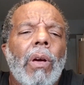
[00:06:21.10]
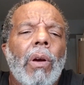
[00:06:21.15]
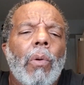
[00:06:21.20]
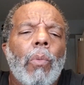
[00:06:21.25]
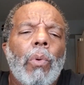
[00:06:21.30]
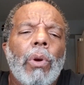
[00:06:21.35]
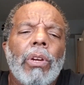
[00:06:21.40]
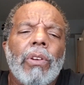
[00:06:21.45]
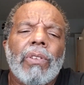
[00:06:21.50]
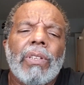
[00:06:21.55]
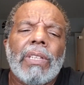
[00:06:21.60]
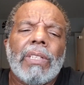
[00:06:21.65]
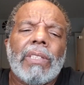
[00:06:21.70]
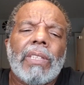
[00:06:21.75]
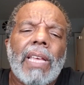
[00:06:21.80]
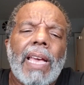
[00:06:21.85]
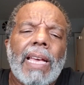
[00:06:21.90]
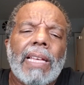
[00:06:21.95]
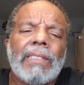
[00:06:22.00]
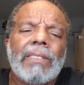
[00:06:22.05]
where it
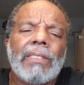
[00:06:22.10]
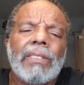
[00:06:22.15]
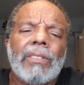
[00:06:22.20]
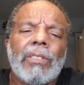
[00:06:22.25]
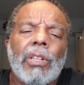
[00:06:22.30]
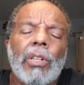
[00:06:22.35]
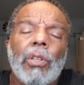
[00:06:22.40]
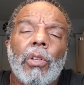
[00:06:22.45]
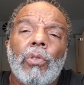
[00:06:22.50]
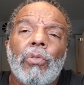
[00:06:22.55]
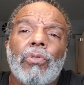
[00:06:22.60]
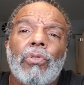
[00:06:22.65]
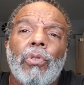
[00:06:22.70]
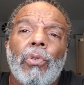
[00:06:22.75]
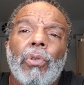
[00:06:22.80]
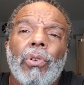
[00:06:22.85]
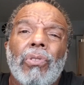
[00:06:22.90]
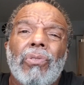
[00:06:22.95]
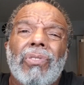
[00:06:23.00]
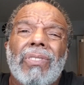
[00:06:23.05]
attaches close to
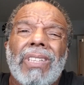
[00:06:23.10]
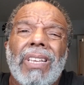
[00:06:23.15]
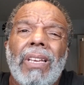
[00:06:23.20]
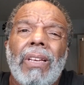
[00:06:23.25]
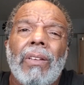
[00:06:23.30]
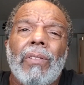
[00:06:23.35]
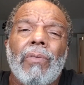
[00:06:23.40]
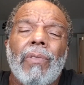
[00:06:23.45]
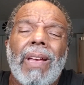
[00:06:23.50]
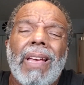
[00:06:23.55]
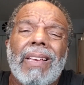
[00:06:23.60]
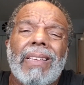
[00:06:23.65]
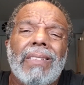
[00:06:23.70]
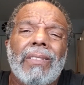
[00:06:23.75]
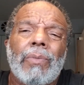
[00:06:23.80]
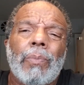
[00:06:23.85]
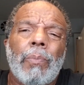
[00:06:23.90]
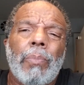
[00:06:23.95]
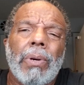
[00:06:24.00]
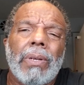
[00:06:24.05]
her steering rack,
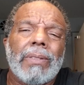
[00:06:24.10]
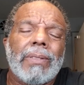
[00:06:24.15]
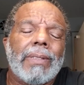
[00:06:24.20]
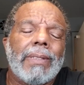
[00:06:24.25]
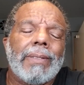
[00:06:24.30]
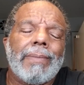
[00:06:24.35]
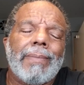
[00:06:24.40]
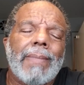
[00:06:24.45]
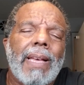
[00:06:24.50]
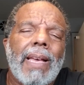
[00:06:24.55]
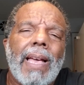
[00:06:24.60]
is busted.